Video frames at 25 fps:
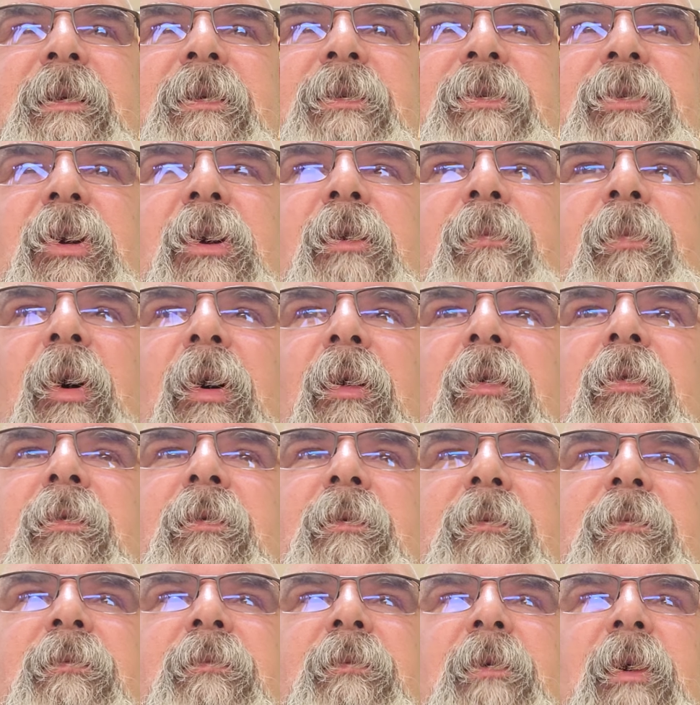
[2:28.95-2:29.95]

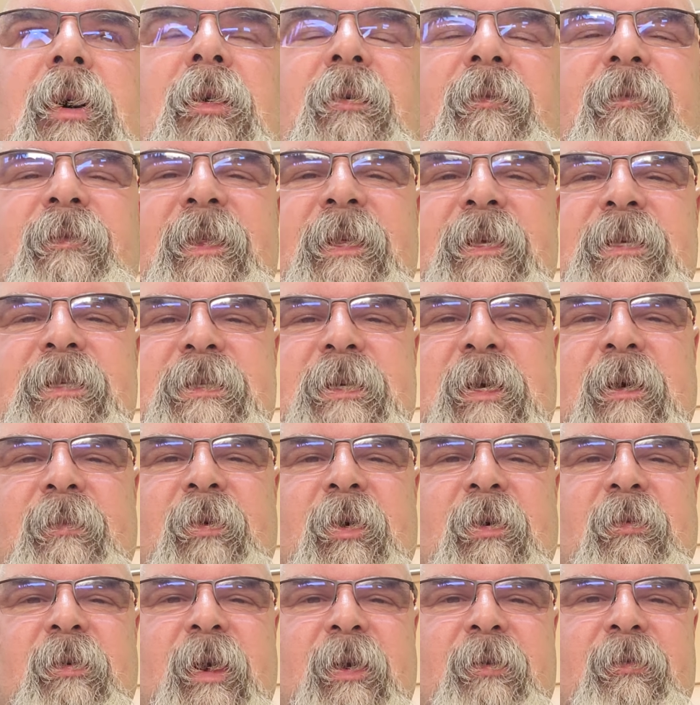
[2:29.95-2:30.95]
turbo. Over the
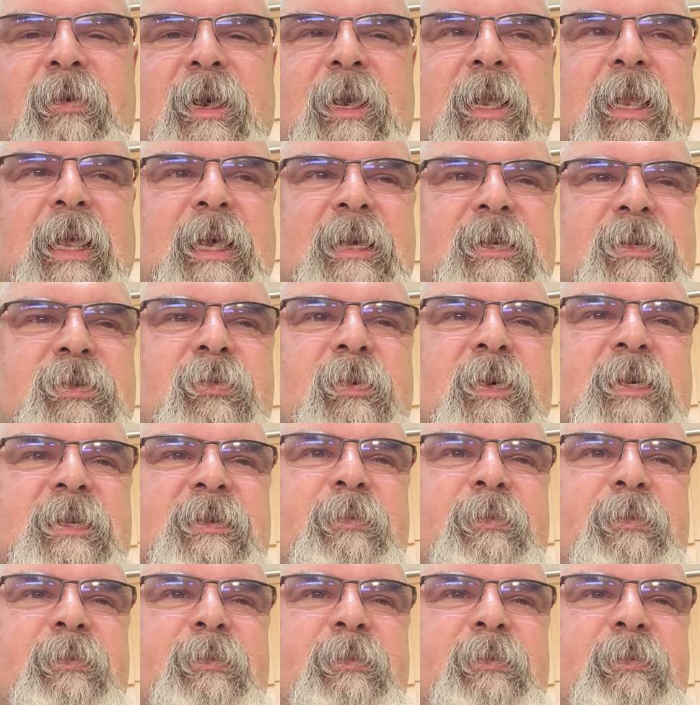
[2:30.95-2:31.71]
summer, we realized was